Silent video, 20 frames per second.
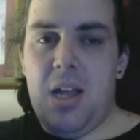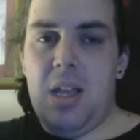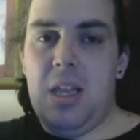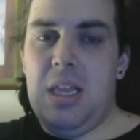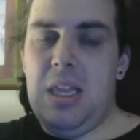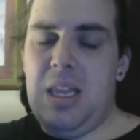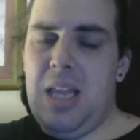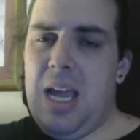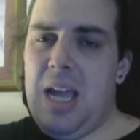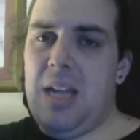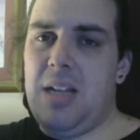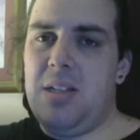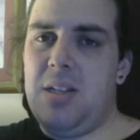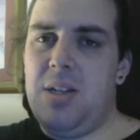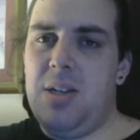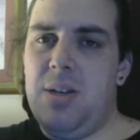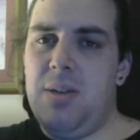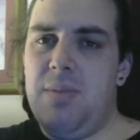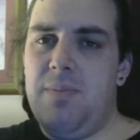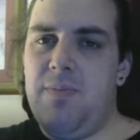
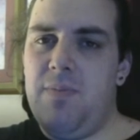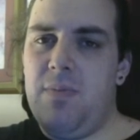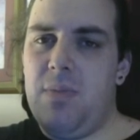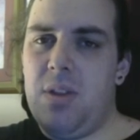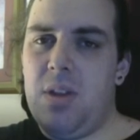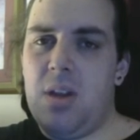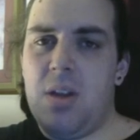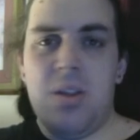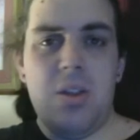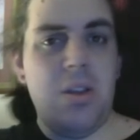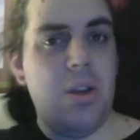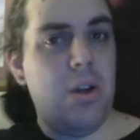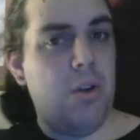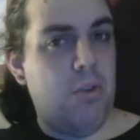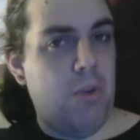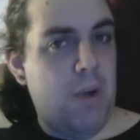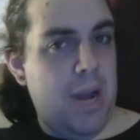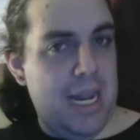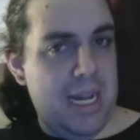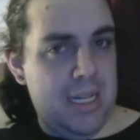late, the
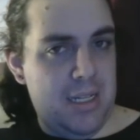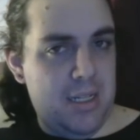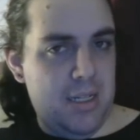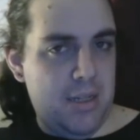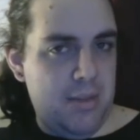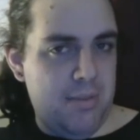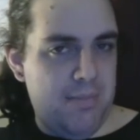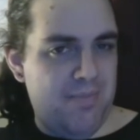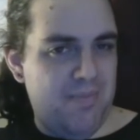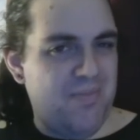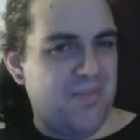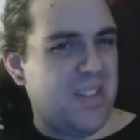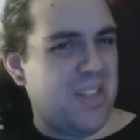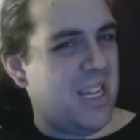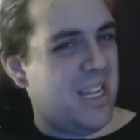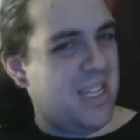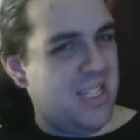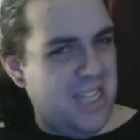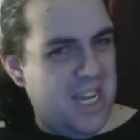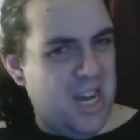great
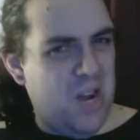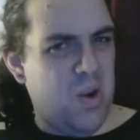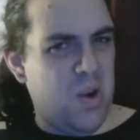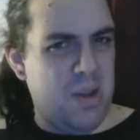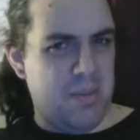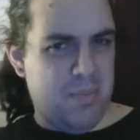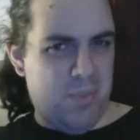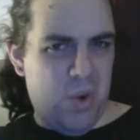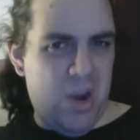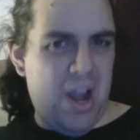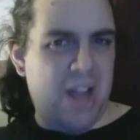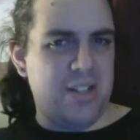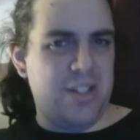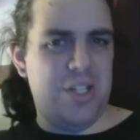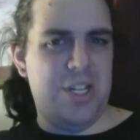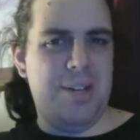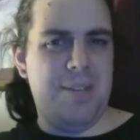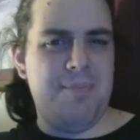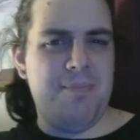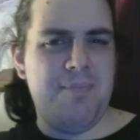Terry
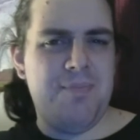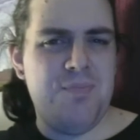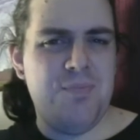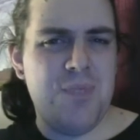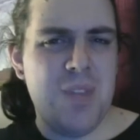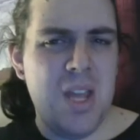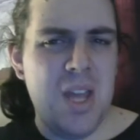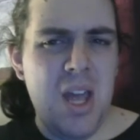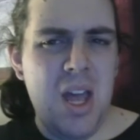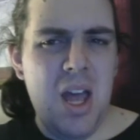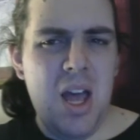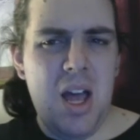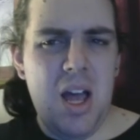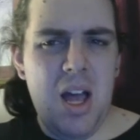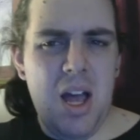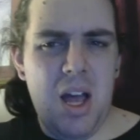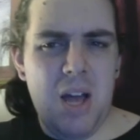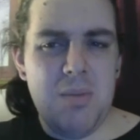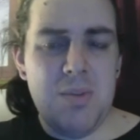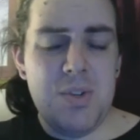Pratchett
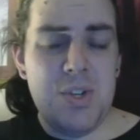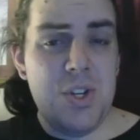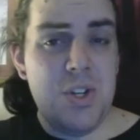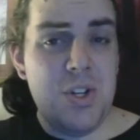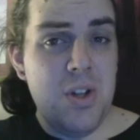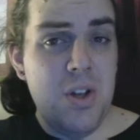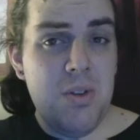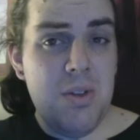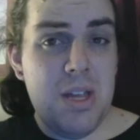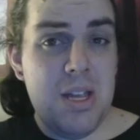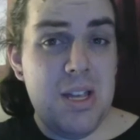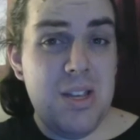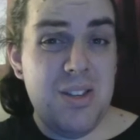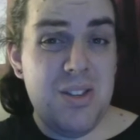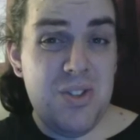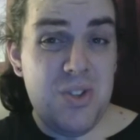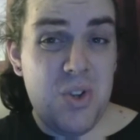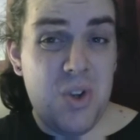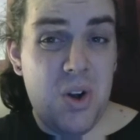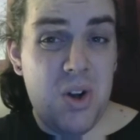should know that
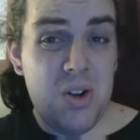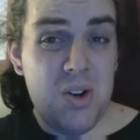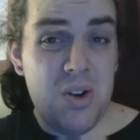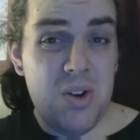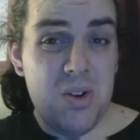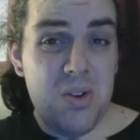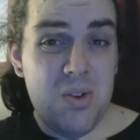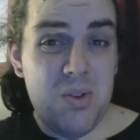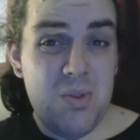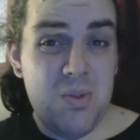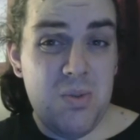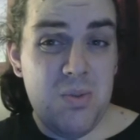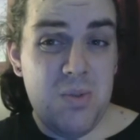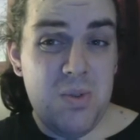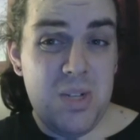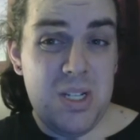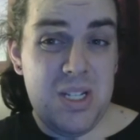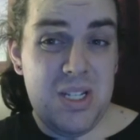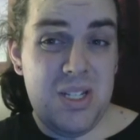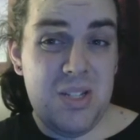his daughter
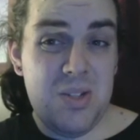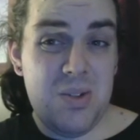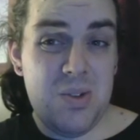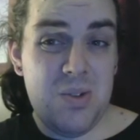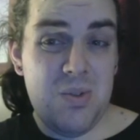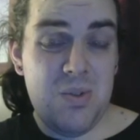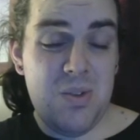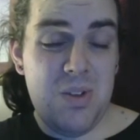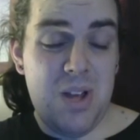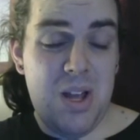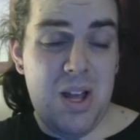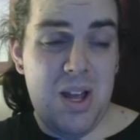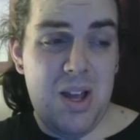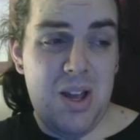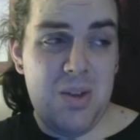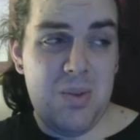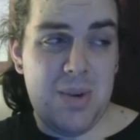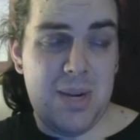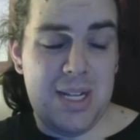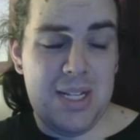was
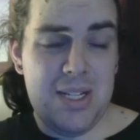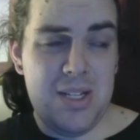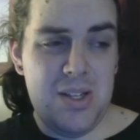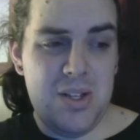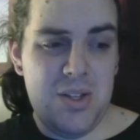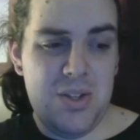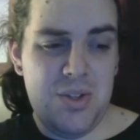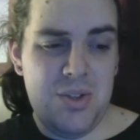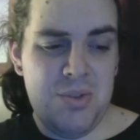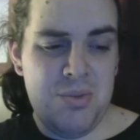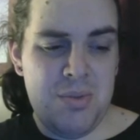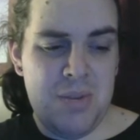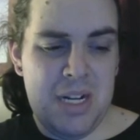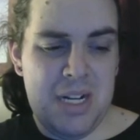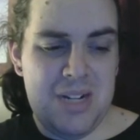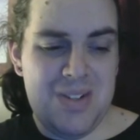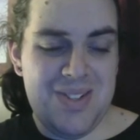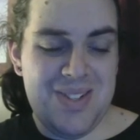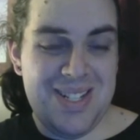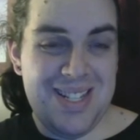Rise of the Tomb
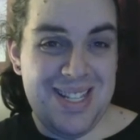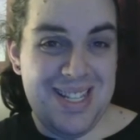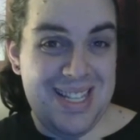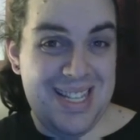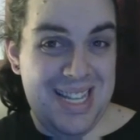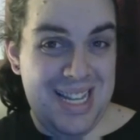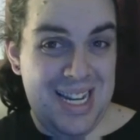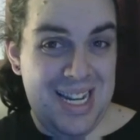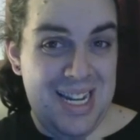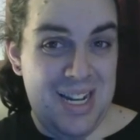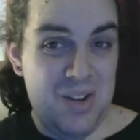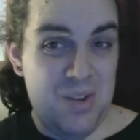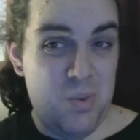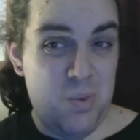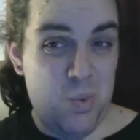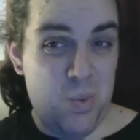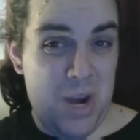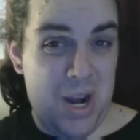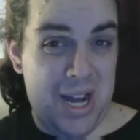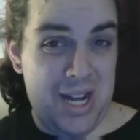Raider's lead
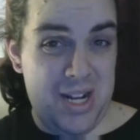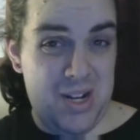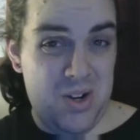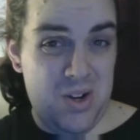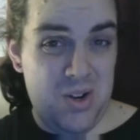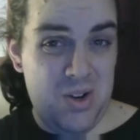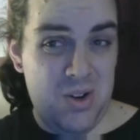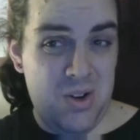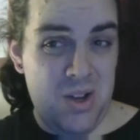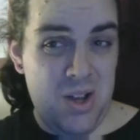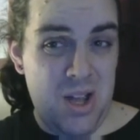writer.